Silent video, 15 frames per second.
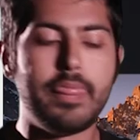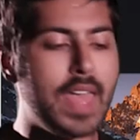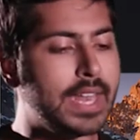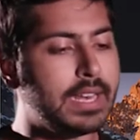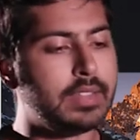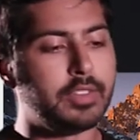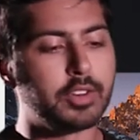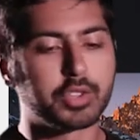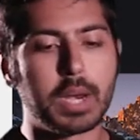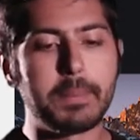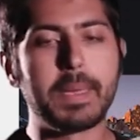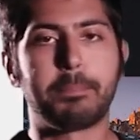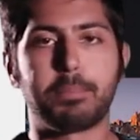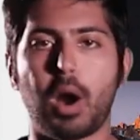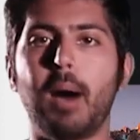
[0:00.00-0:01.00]
then there's going
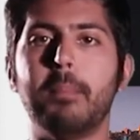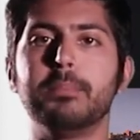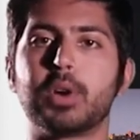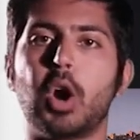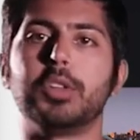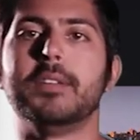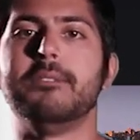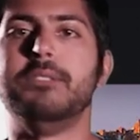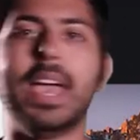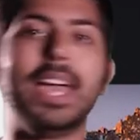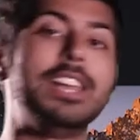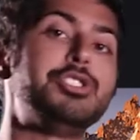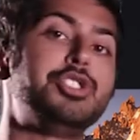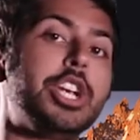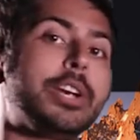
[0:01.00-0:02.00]
to be a problem called the
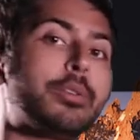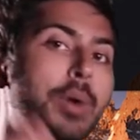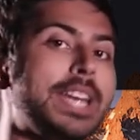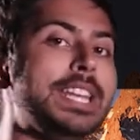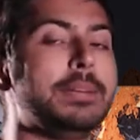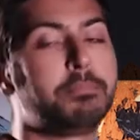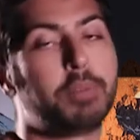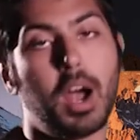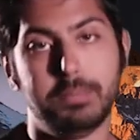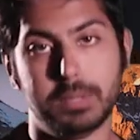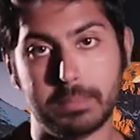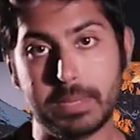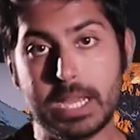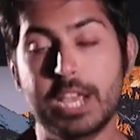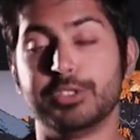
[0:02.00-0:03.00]
vanishing gradient
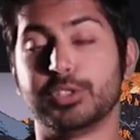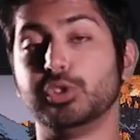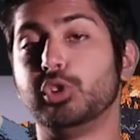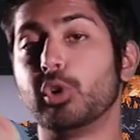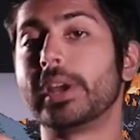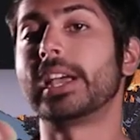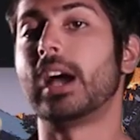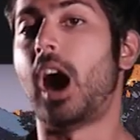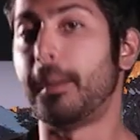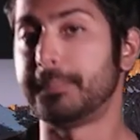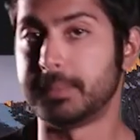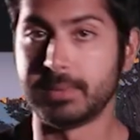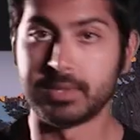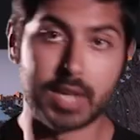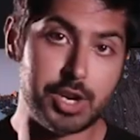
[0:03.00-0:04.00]
problem. So during
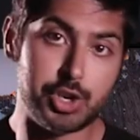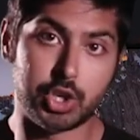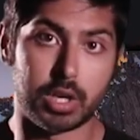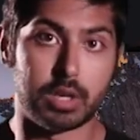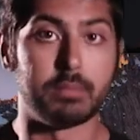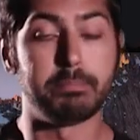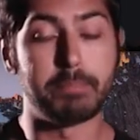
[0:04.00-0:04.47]
optimization,